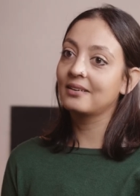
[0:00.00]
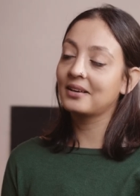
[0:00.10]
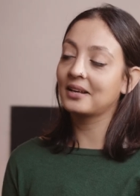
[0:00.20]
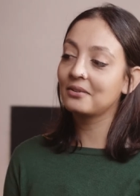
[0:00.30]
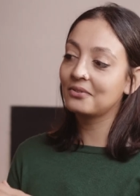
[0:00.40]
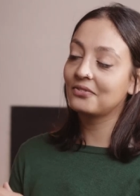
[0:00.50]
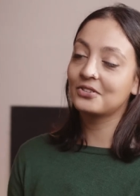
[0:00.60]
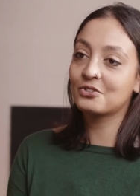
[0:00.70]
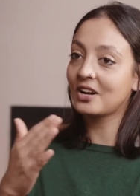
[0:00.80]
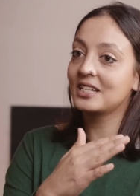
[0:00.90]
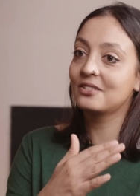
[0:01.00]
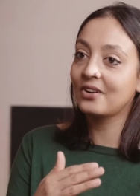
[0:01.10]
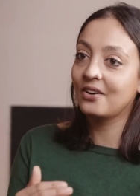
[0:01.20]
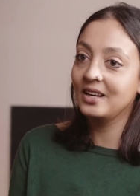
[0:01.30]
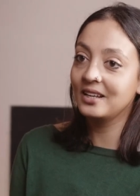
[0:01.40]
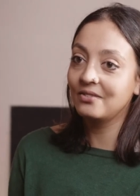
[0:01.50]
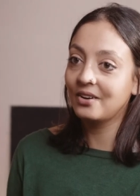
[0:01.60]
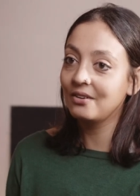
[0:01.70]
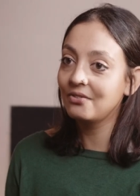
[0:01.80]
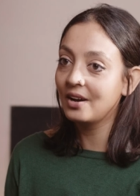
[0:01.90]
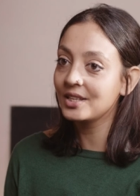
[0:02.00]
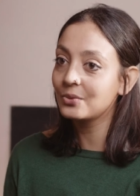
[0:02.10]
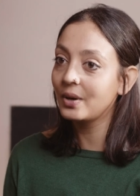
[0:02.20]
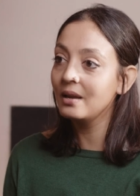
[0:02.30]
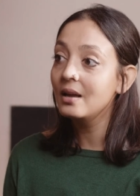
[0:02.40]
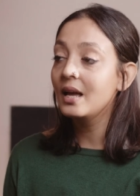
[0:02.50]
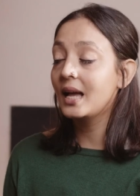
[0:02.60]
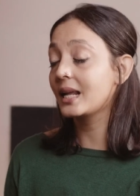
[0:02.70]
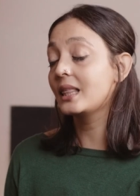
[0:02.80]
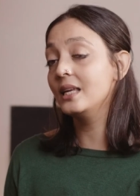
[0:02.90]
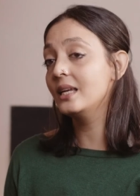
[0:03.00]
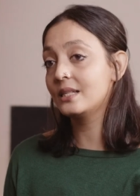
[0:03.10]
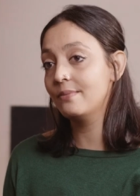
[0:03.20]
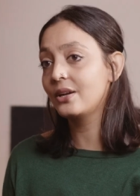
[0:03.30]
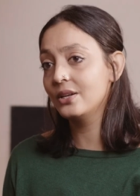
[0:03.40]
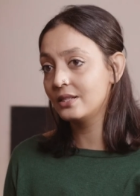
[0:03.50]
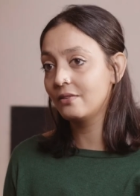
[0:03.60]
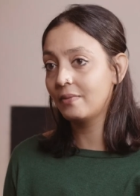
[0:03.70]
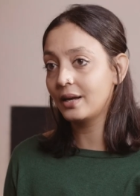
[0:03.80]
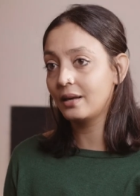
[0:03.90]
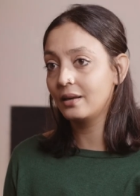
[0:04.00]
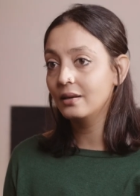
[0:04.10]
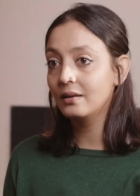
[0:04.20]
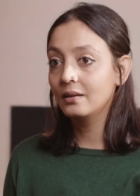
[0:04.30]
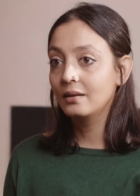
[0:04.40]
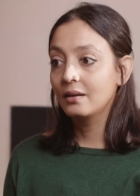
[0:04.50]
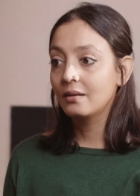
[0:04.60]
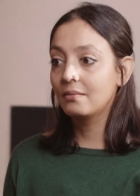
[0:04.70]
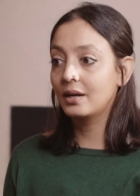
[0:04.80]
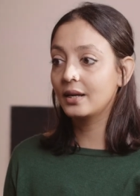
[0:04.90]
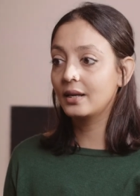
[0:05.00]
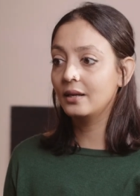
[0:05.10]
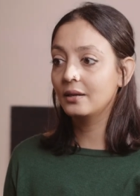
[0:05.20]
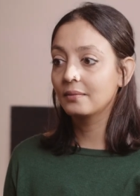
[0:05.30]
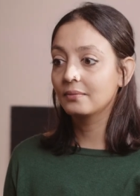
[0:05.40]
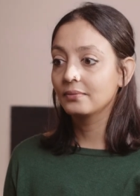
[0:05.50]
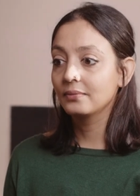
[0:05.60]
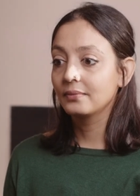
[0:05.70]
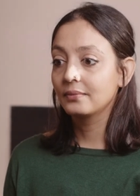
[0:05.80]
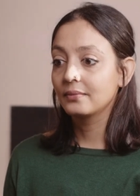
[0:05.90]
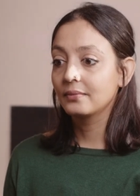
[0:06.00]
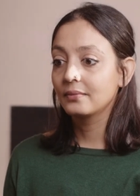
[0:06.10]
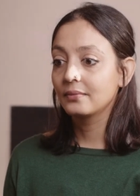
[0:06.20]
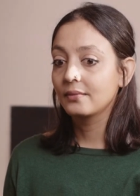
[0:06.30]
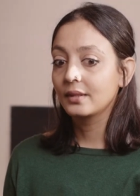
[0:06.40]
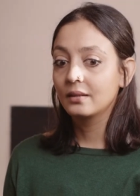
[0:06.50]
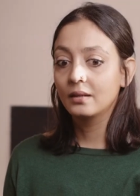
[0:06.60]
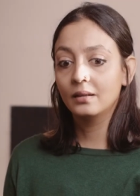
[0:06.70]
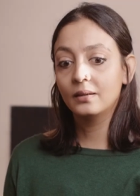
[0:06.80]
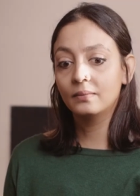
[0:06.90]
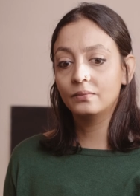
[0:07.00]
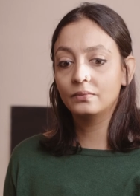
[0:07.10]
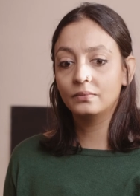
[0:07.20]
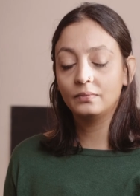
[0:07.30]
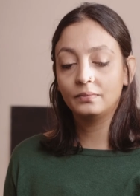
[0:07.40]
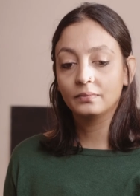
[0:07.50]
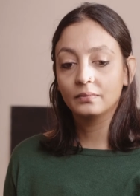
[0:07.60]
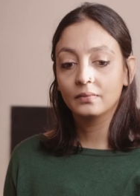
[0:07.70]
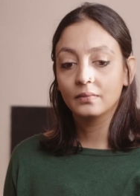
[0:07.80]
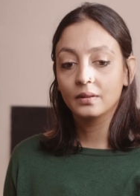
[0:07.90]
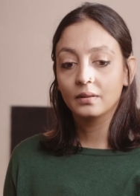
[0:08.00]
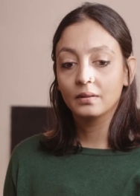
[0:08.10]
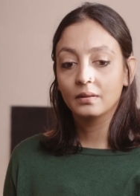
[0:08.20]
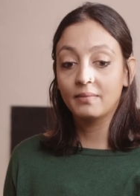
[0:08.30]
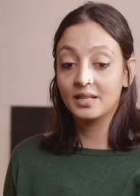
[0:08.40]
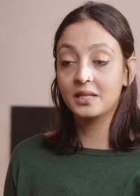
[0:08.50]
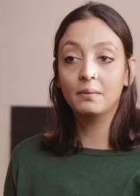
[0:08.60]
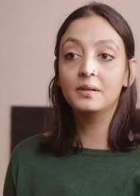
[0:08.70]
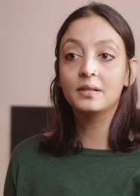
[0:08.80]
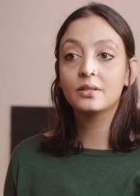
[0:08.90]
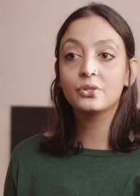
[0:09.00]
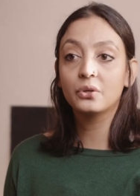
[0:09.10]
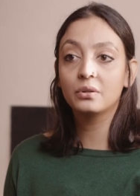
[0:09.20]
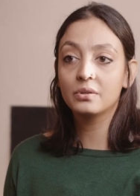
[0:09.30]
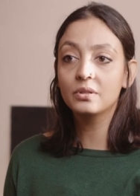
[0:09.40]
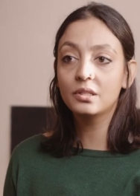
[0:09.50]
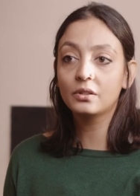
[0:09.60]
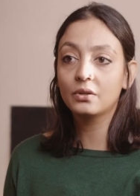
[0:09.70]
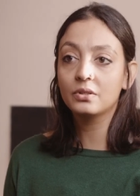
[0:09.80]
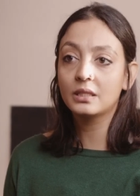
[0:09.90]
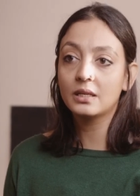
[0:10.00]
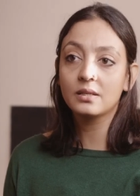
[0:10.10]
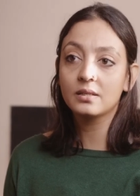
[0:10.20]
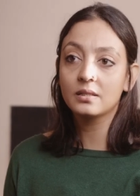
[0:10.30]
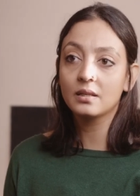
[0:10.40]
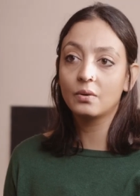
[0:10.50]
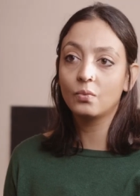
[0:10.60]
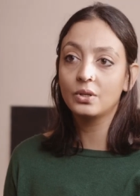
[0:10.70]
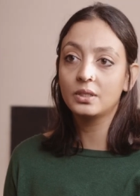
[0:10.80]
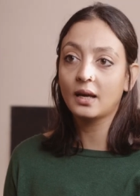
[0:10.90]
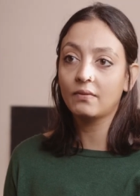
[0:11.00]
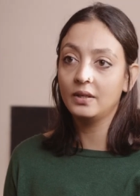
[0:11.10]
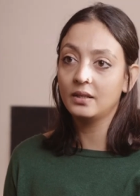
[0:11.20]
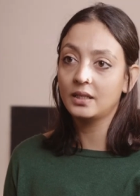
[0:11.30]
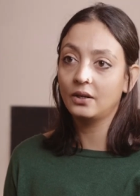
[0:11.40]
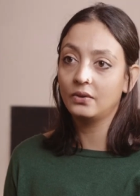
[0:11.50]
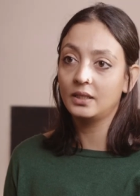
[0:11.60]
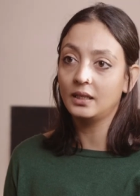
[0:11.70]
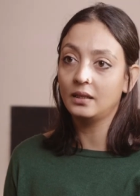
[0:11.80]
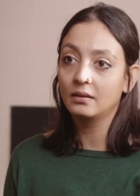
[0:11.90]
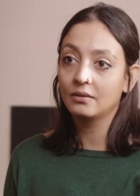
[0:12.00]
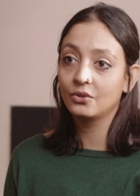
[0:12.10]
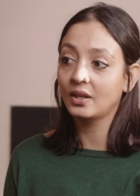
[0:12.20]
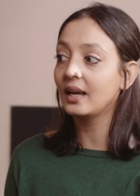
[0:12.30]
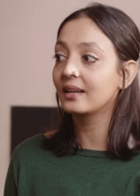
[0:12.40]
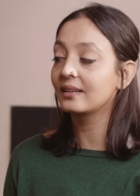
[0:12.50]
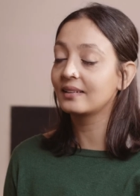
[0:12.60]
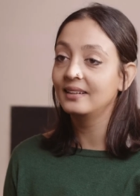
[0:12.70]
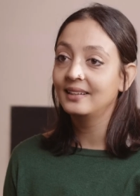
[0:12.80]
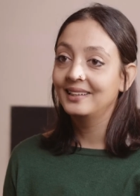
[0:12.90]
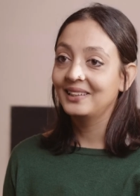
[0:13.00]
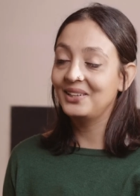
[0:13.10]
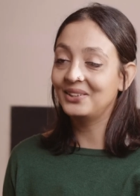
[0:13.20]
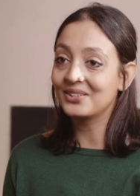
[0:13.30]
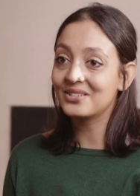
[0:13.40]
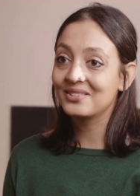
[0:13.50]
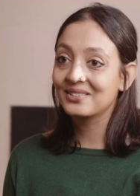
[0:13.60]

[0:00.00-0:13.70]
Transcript: kind of stratospheric in a very fast way. And I think it's because of my, my, um, my stubbornness to hold on to those things and want to have the integrity so that I can, you know,